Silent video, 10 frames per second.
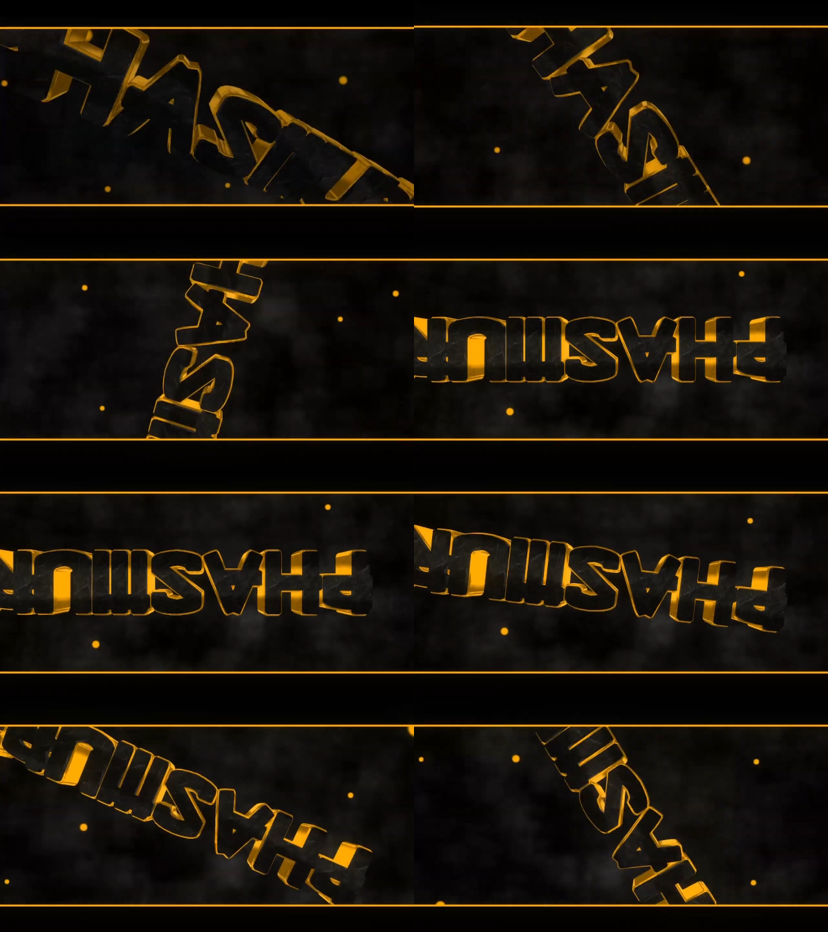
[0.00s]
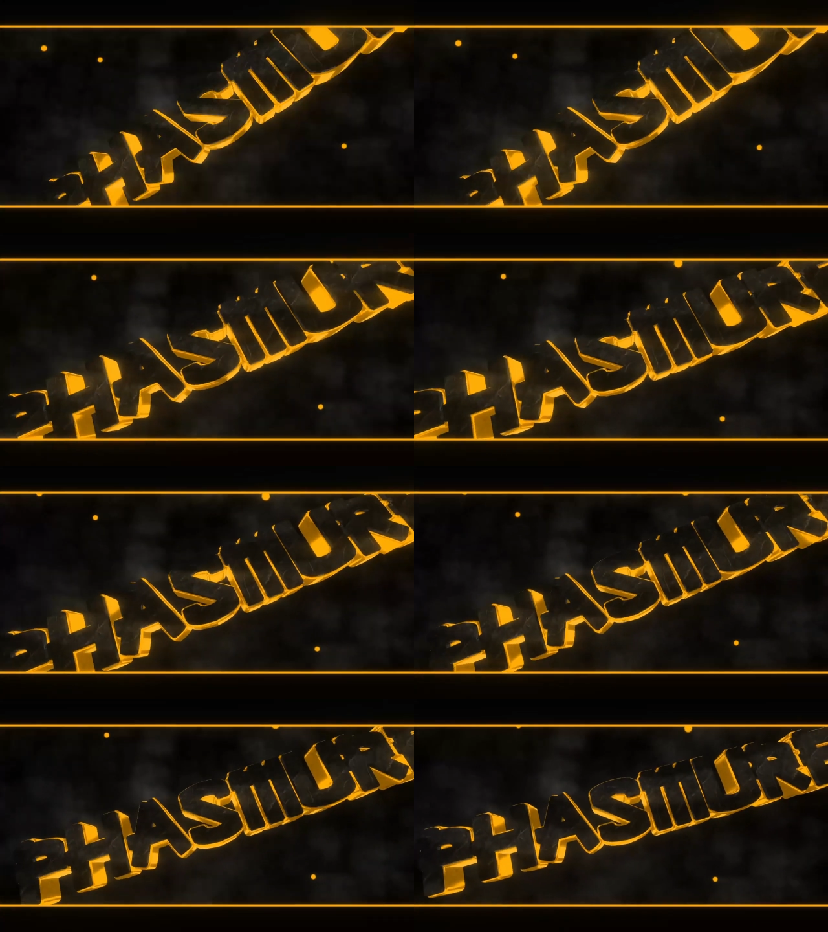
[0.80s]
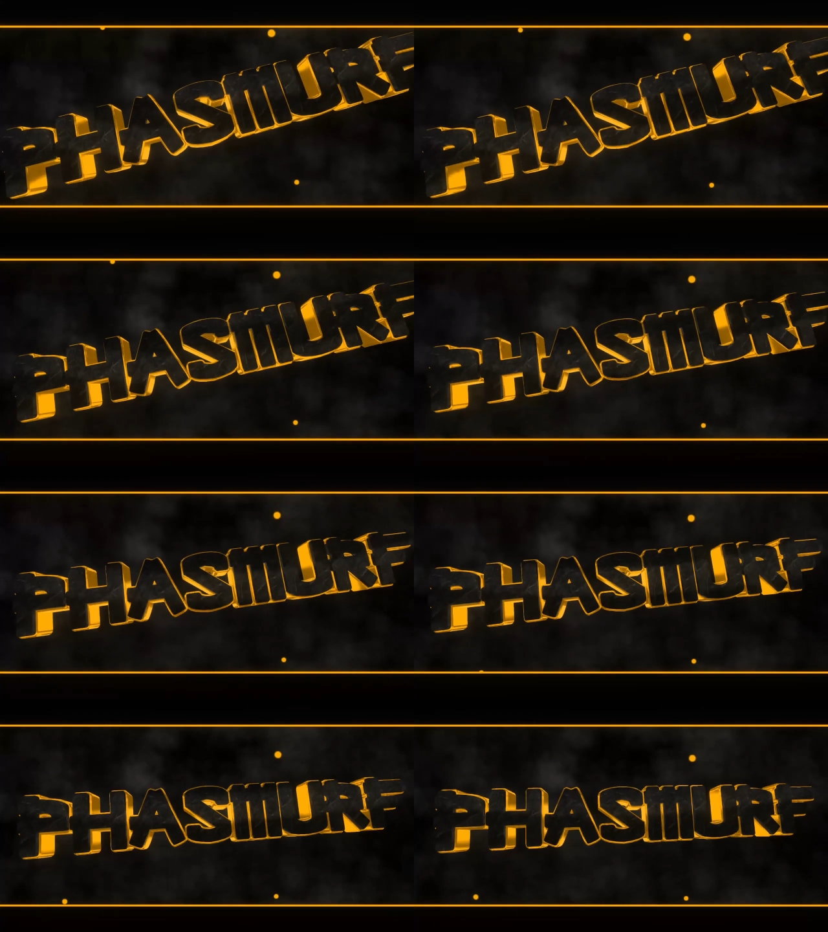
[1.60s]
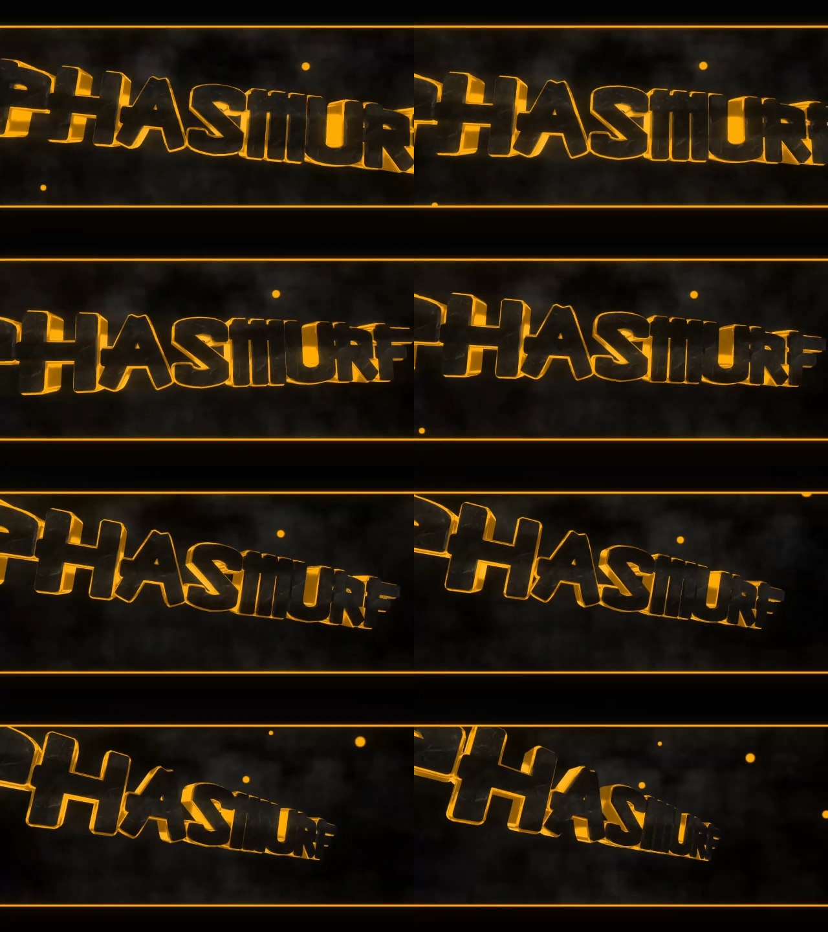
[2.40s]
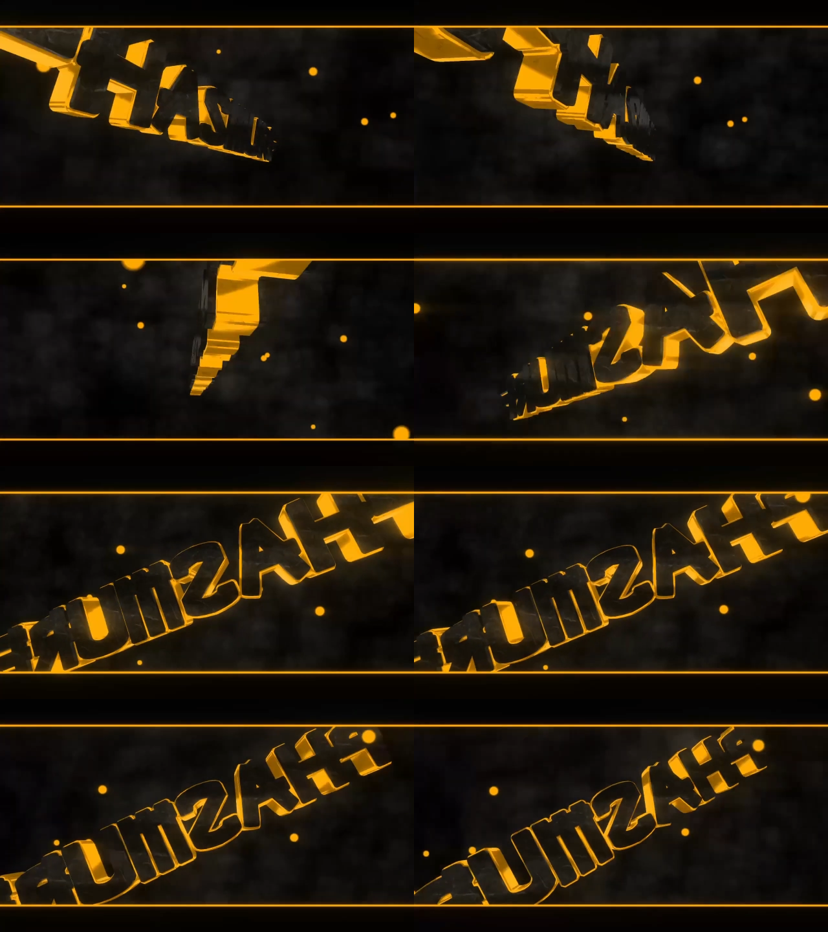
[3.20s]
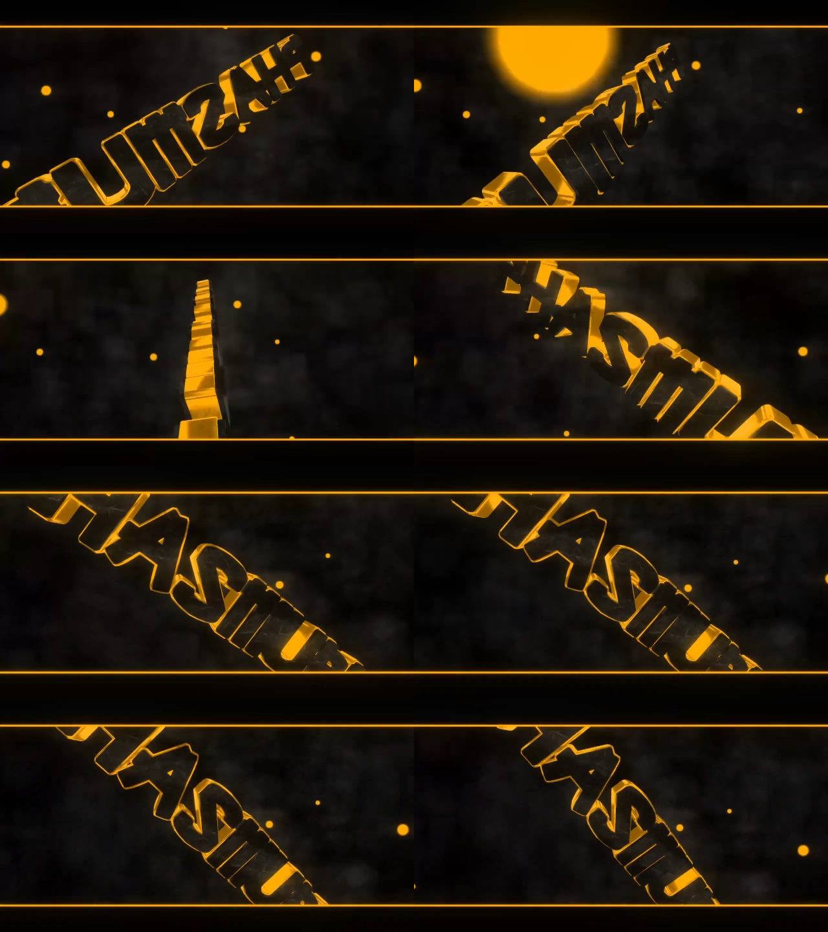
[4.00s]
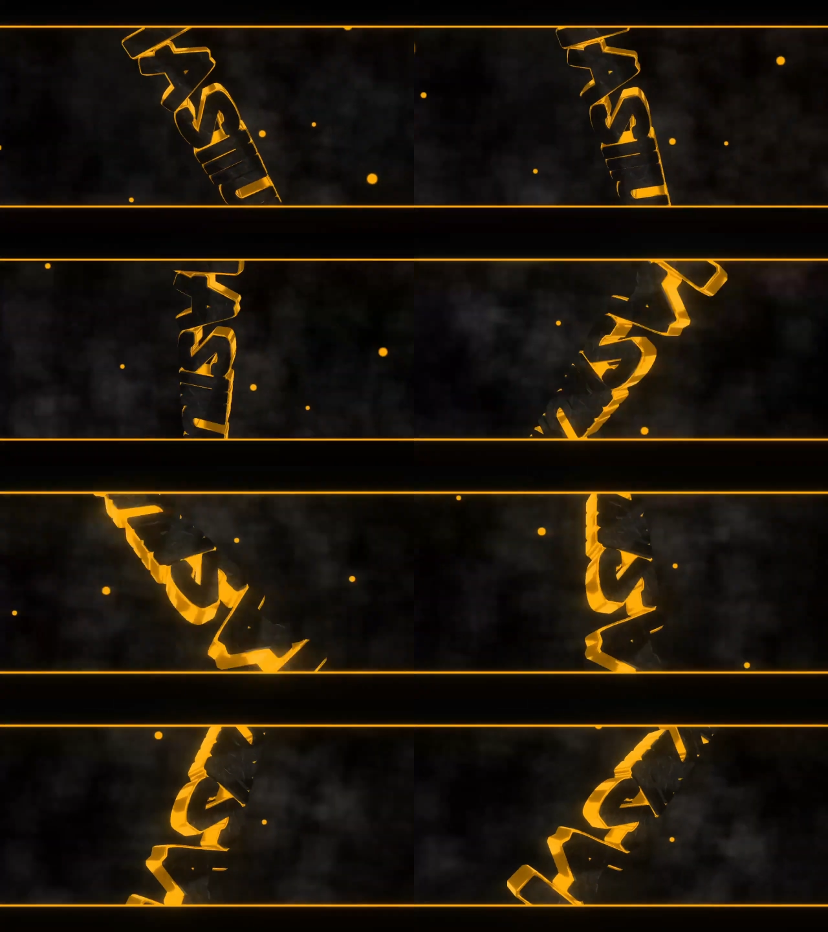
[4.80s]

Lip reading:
Nobody's mouth can be seen.